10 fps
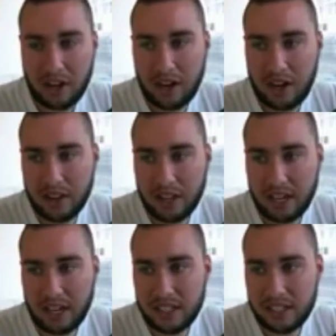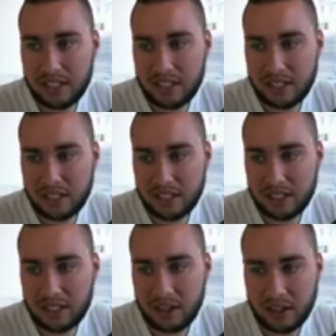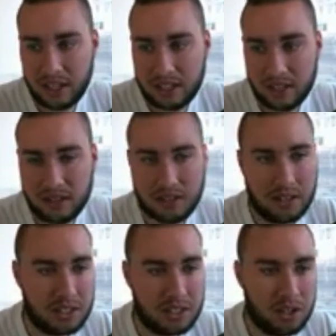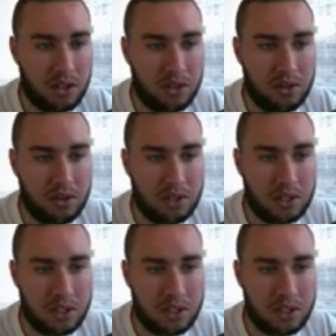That is, that's a huge